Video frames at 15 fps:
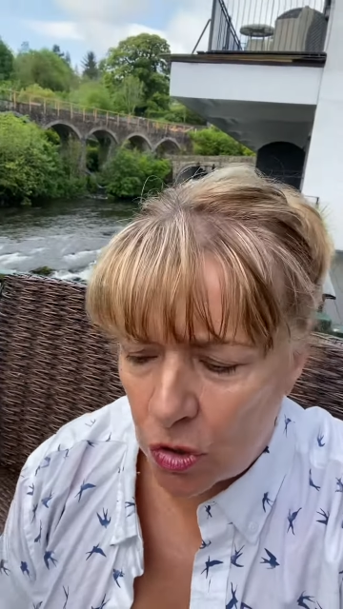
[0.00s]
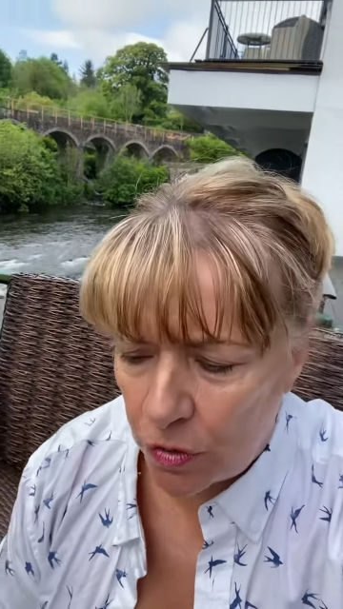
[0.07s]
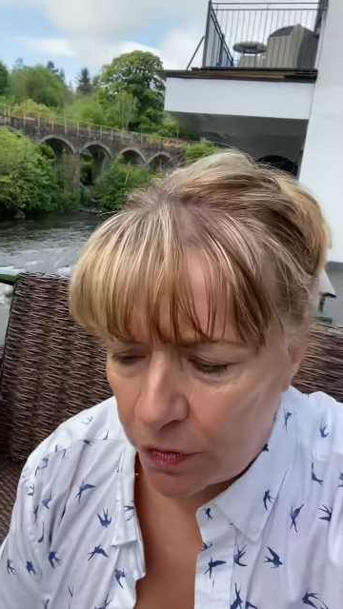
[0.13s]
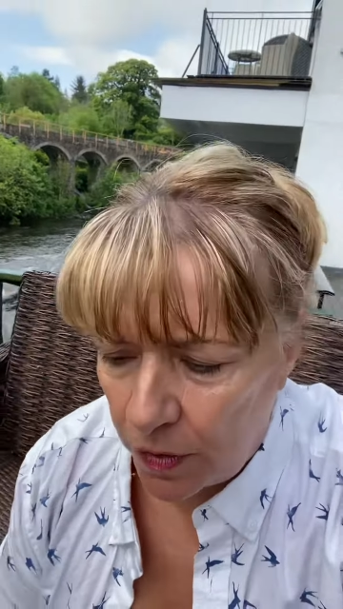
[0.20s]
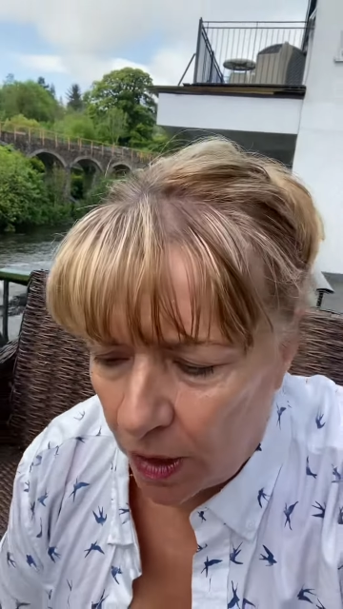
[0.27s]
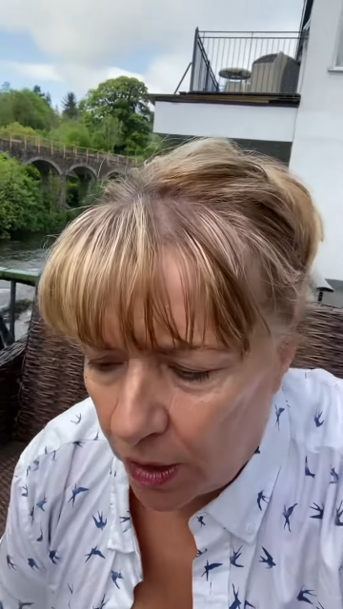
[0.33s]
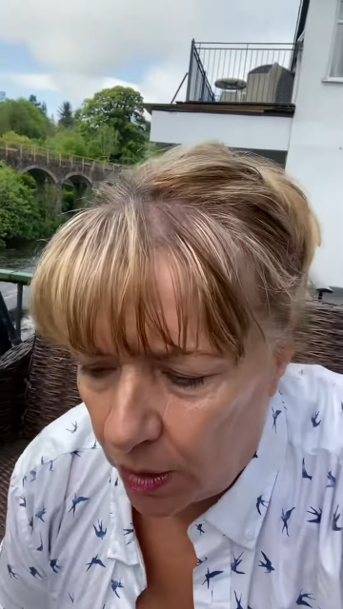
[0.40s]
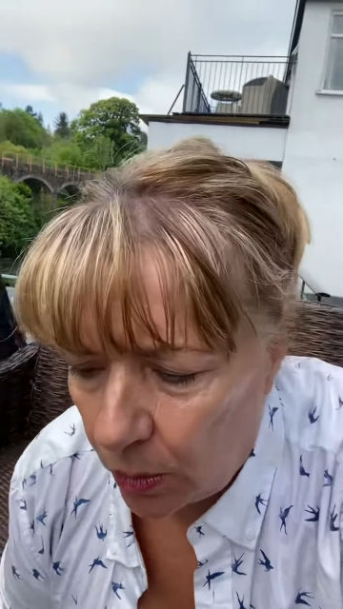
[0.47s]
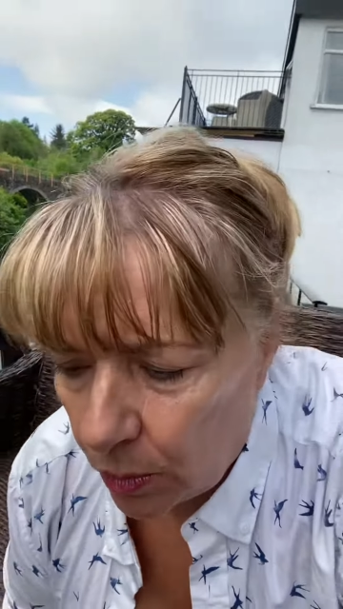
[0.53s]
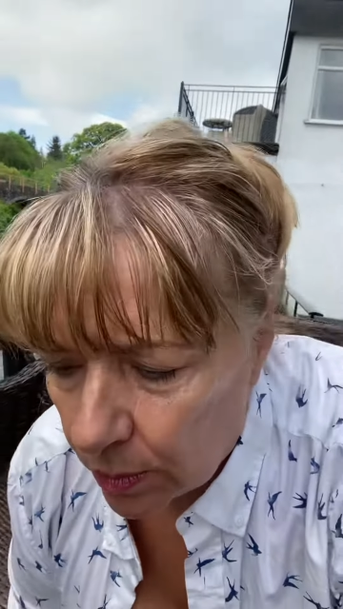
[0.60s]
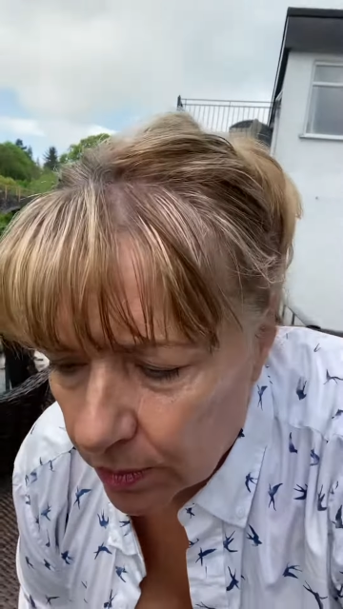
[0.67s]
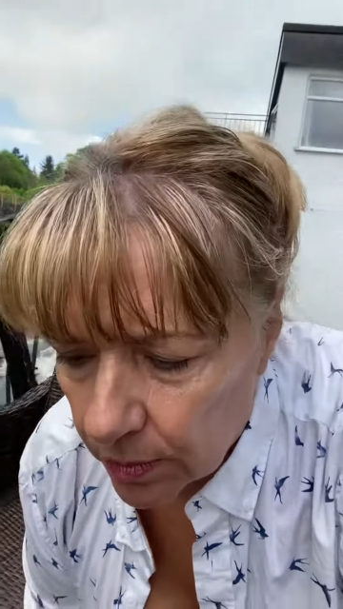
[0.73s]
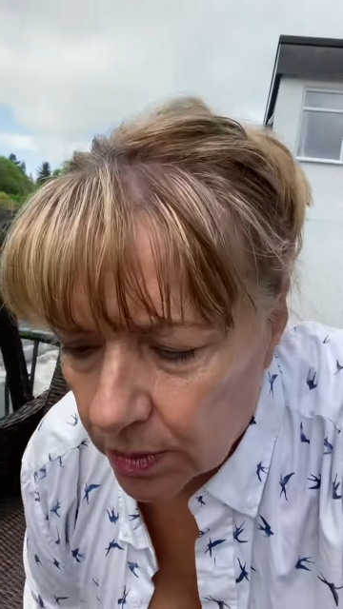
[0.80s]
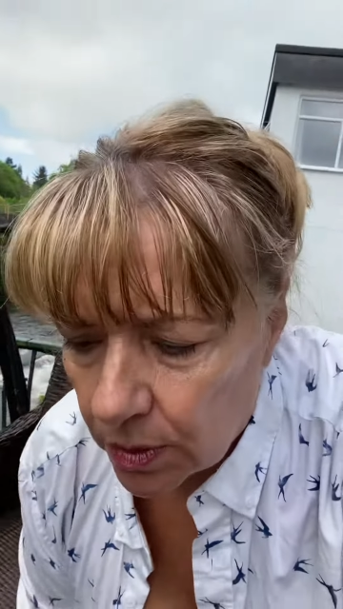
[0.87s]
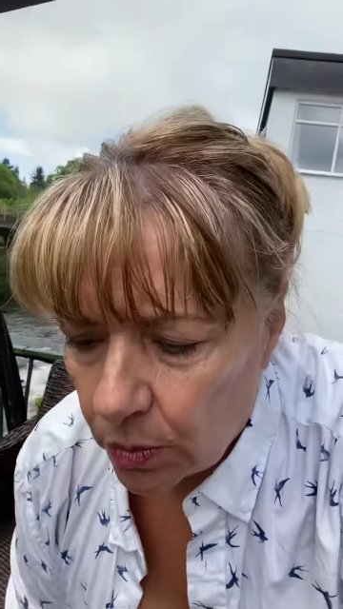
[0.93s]
view
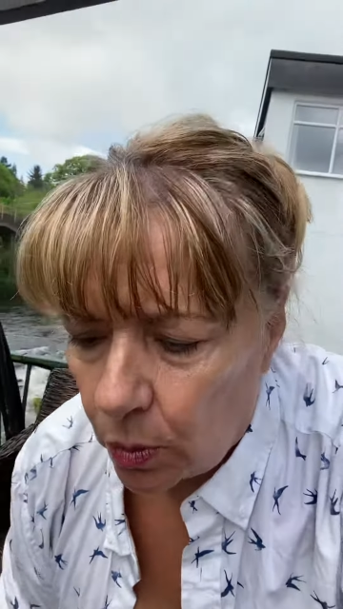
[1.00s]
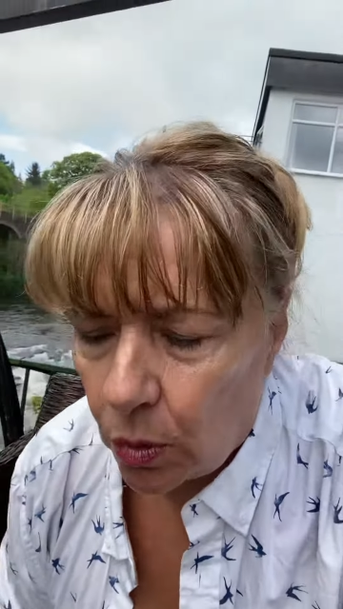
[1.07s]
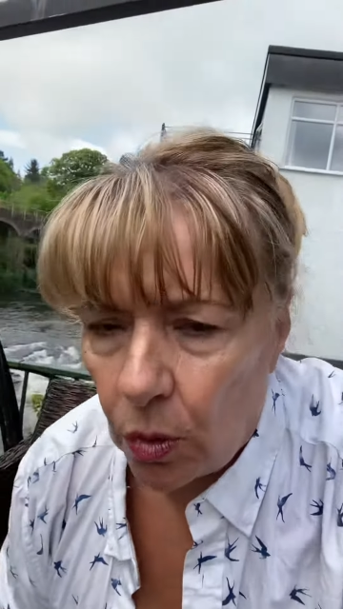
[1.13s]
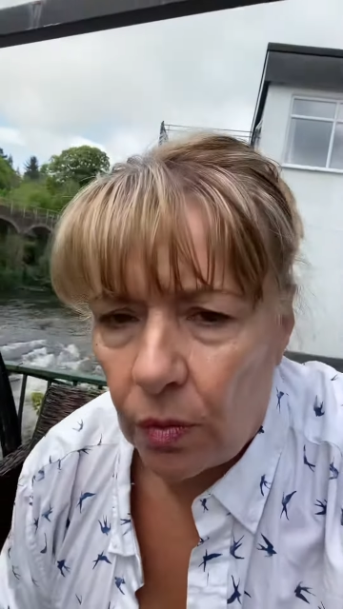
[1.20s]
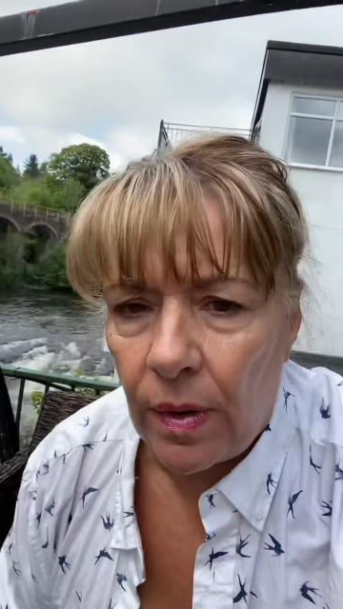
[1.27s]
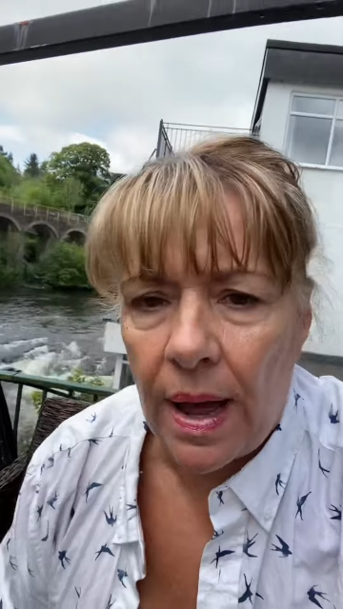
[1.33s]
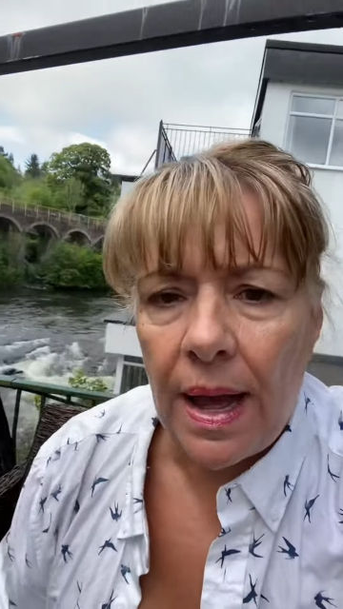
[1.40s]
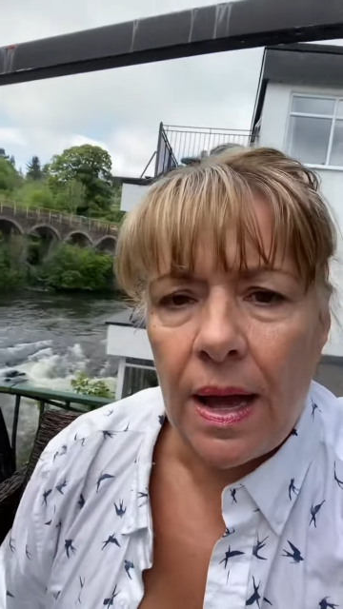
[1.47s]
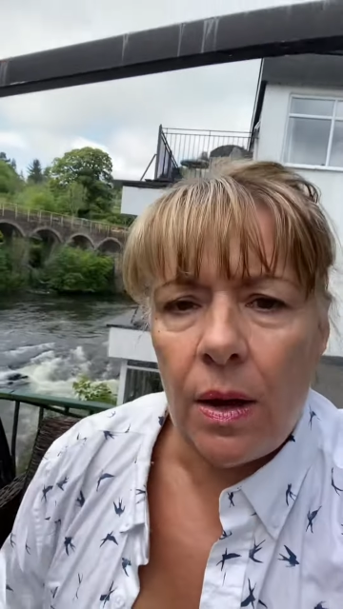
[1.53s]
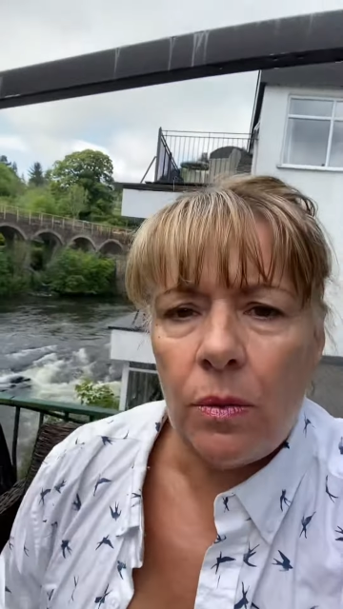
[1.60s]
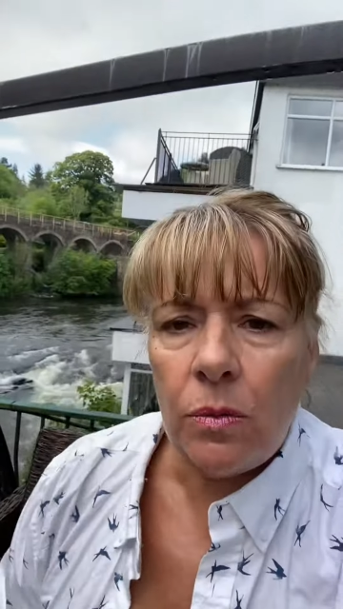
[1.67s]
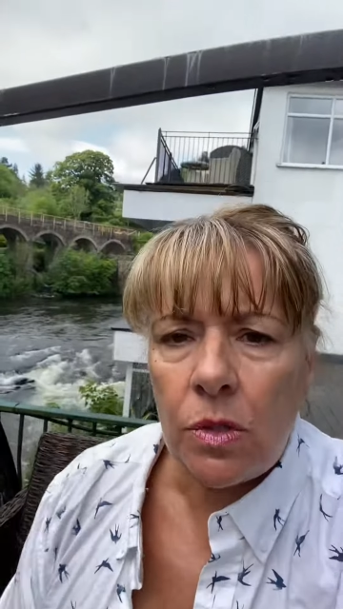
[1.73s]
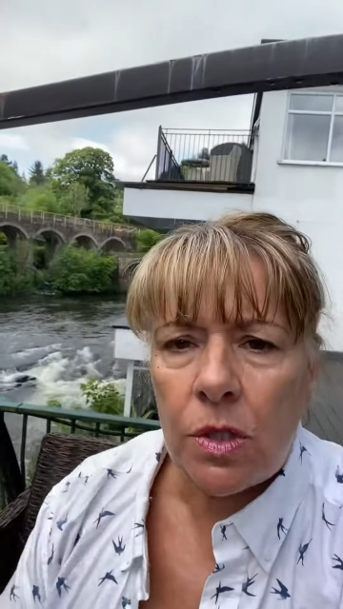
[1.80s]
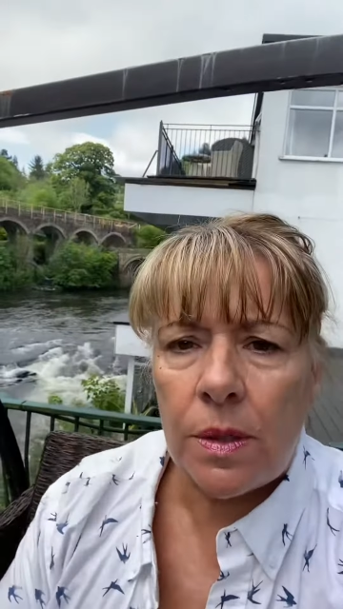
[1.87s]
and the walk round.